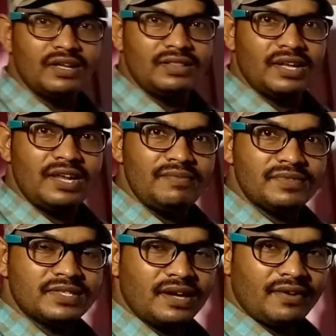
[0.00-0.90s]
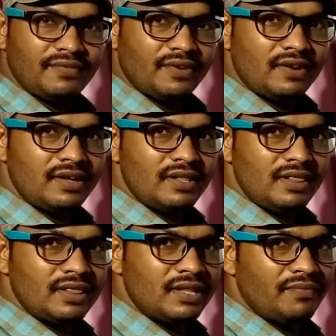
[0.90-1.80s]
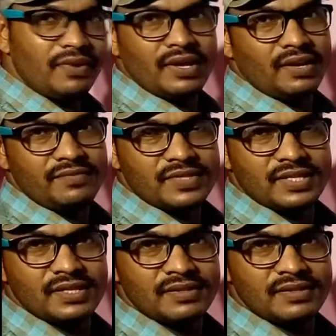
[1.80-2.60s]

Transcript: the names of all the pilgrims.